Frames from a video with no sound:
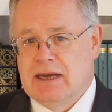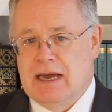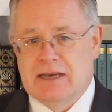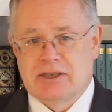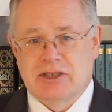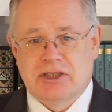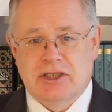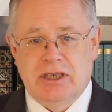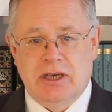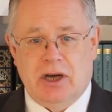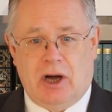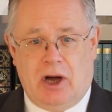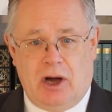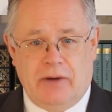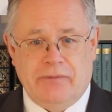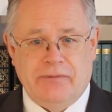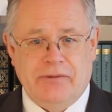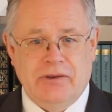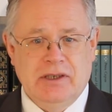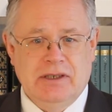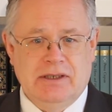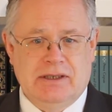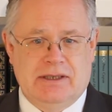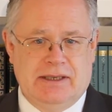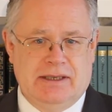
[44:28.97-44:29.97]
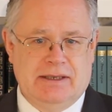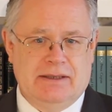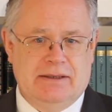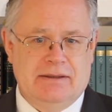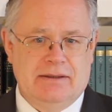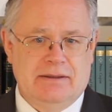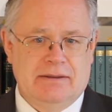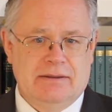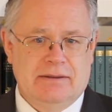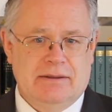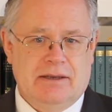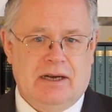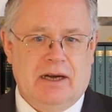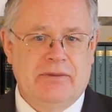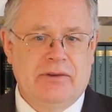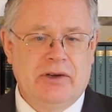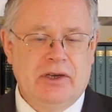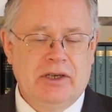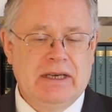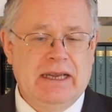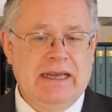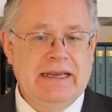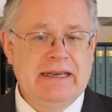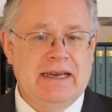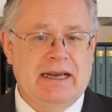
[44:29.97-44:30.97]
as she often did, of
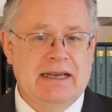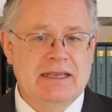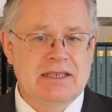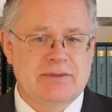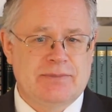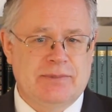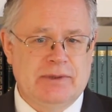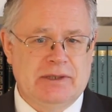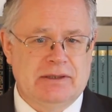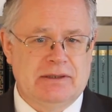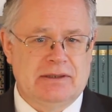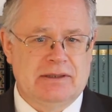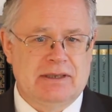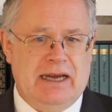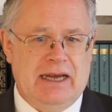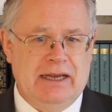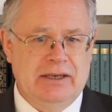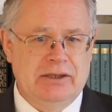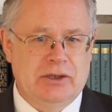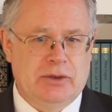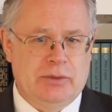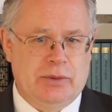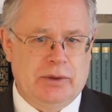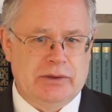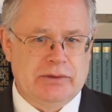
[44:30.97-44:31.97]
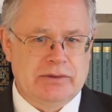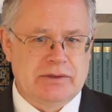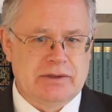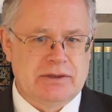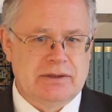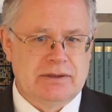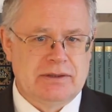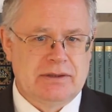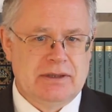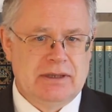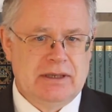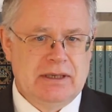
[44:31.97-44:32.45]
her late husband, unquote.